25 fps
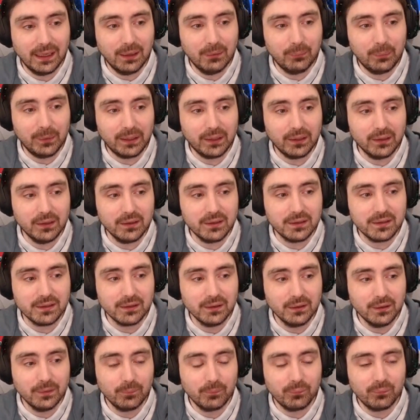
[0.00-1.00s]
because
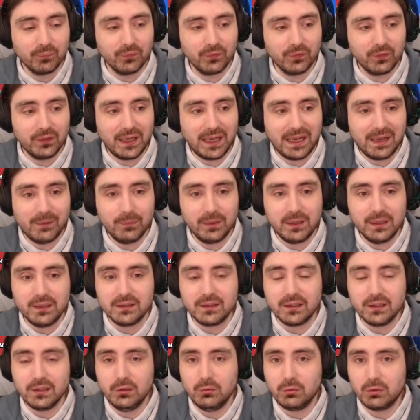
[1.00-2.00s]
that
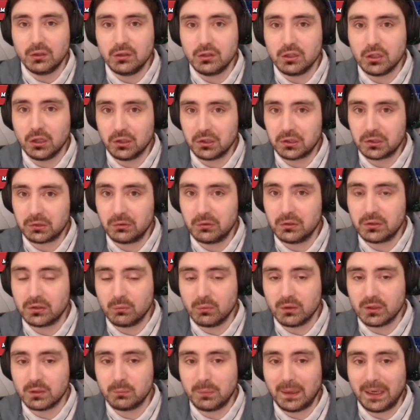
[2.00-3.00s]
means that you can dodge through
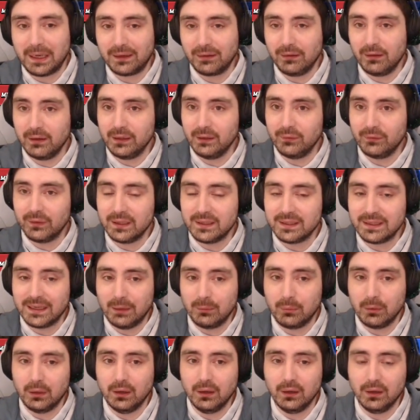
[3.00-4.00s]
someone's backline if they
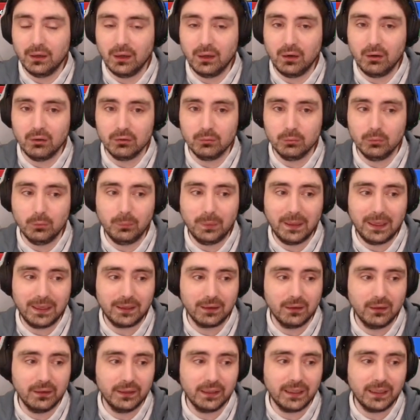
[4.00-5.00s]
set up a horrible backline